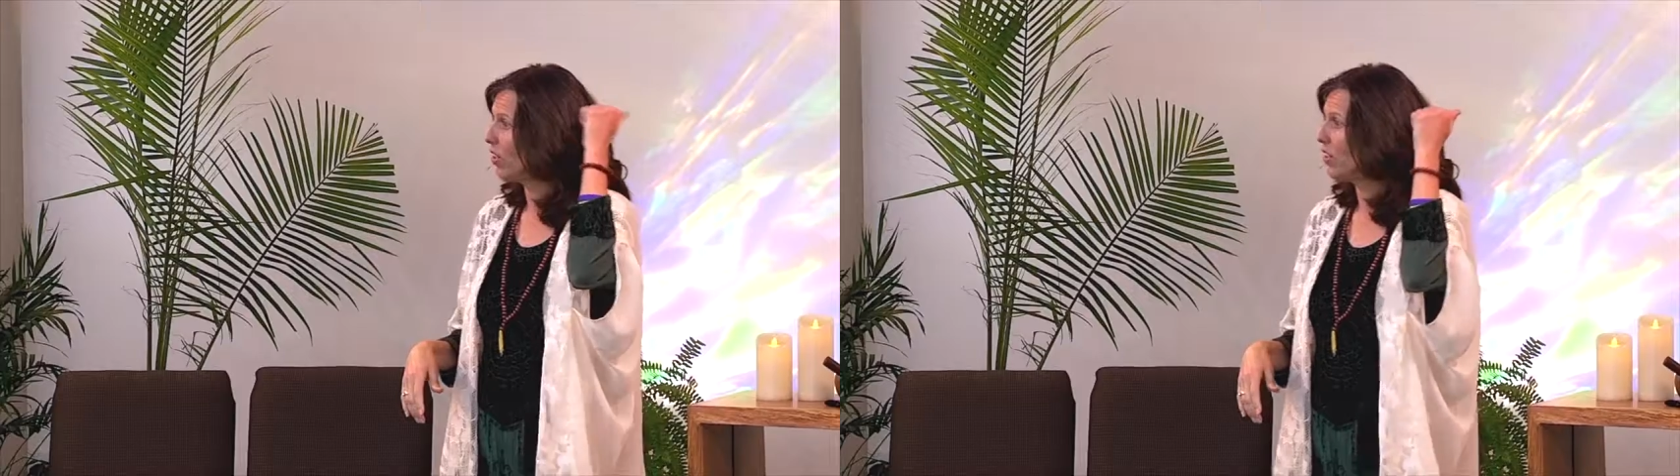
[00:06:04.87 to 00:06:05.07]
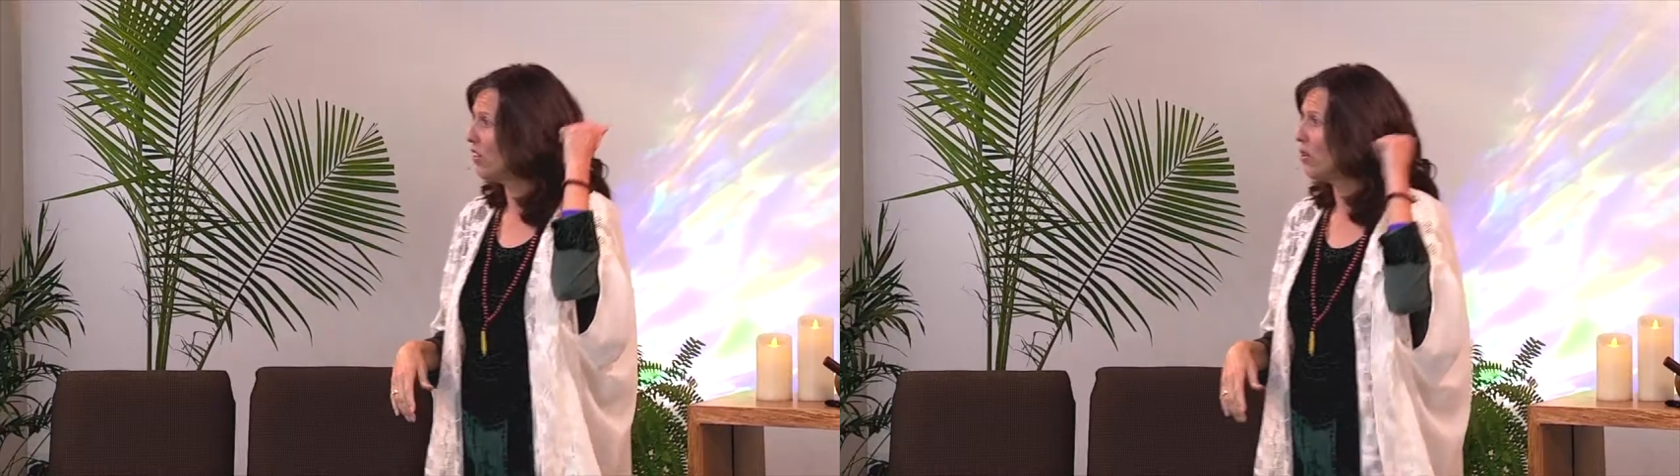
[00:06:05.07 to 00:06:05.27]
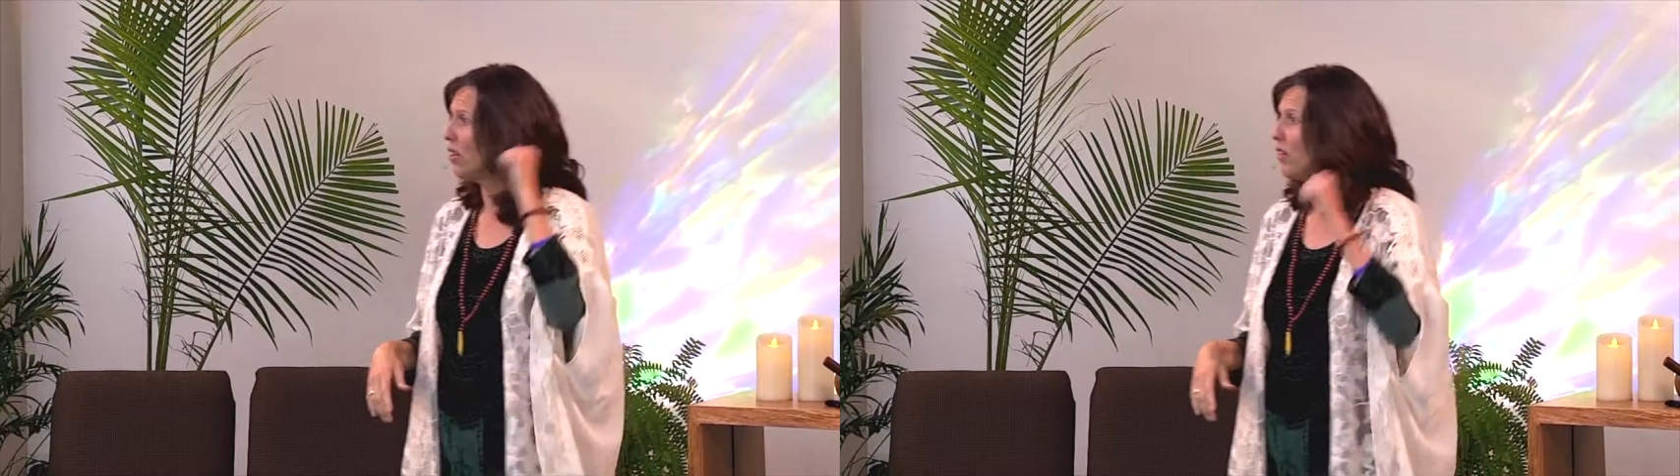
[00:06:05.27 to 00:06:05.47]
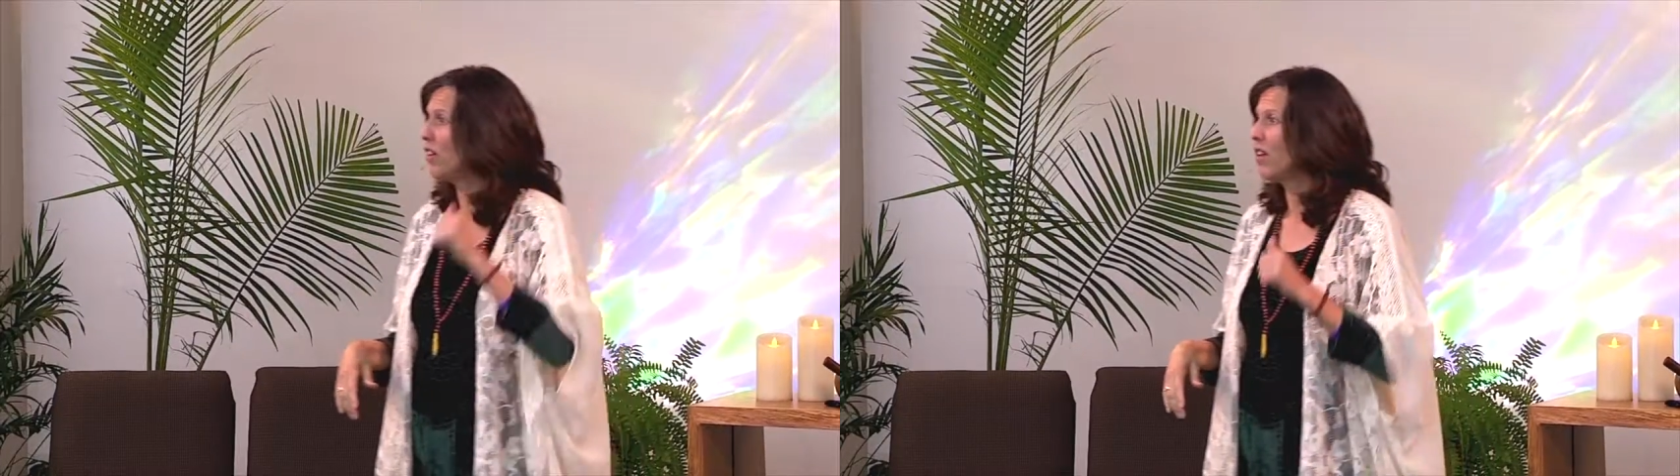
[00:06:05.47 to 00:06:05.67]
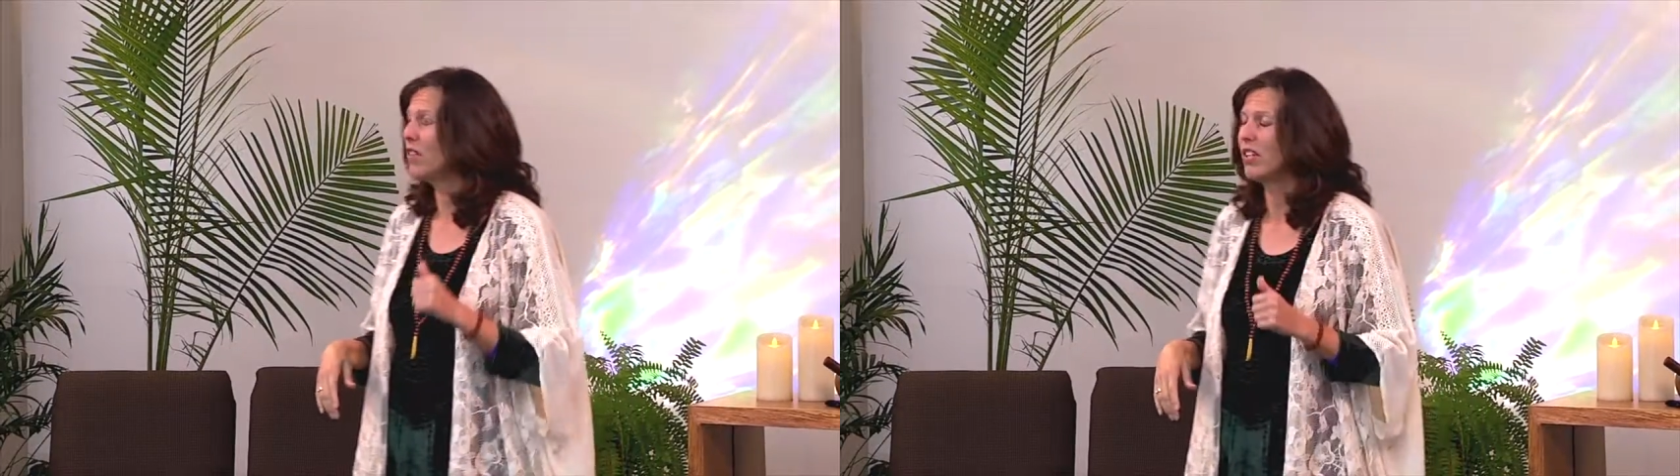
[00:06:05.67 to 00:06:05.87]
here. You know, he
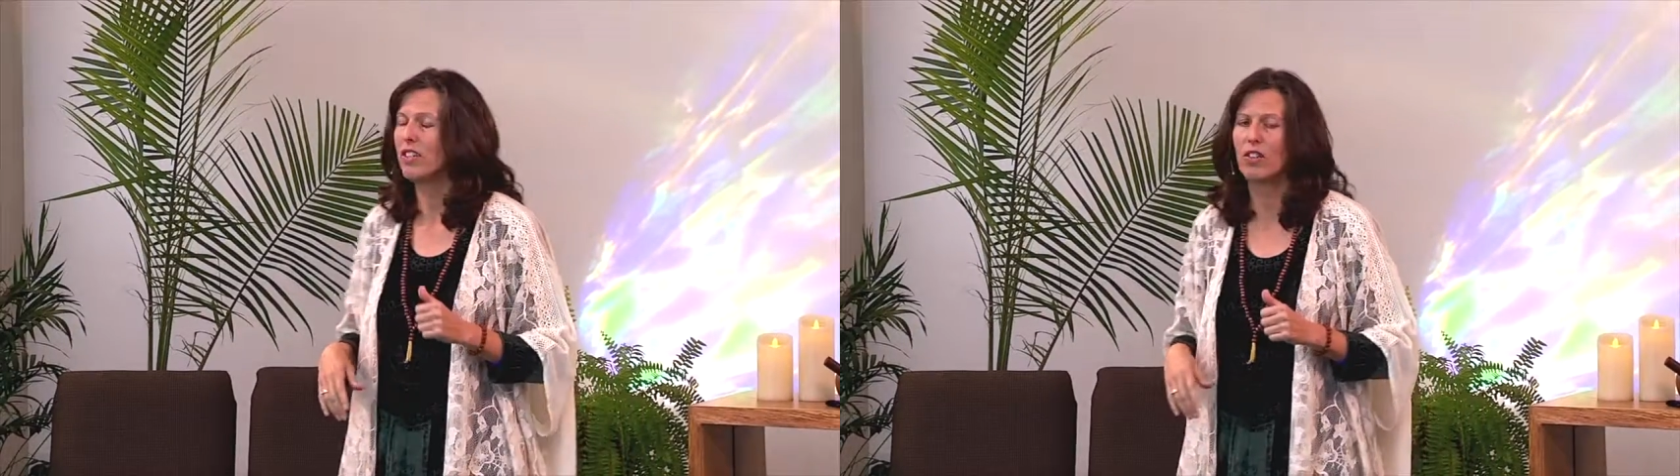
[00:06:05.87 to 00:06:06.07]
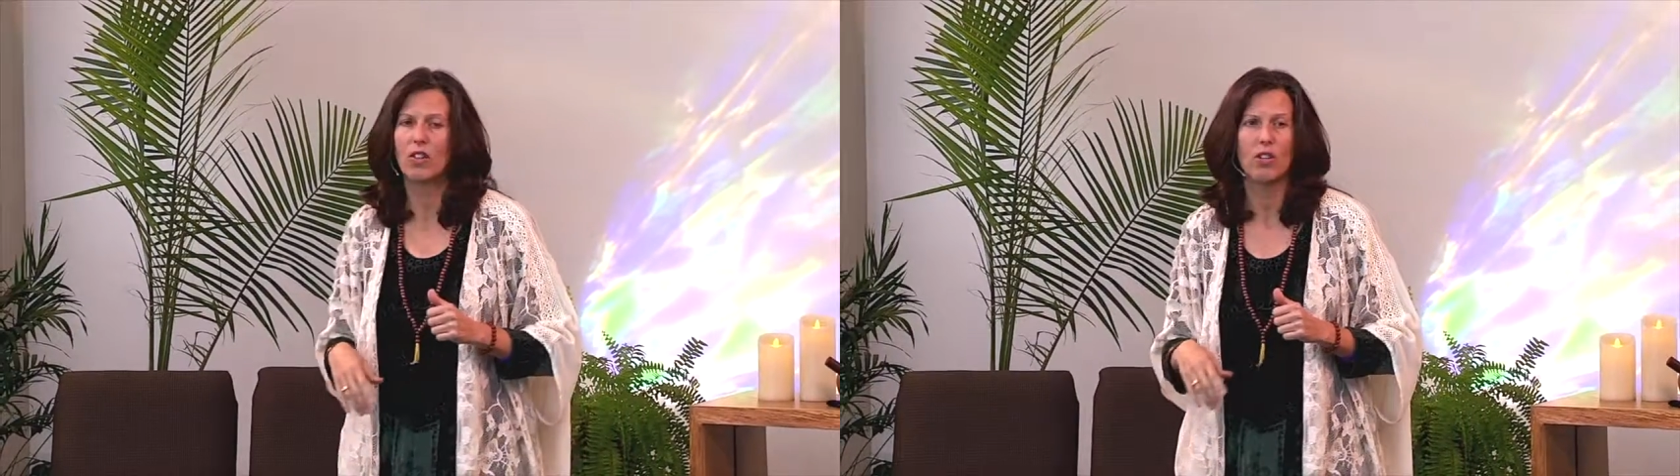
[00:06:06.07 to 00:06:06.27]
founded or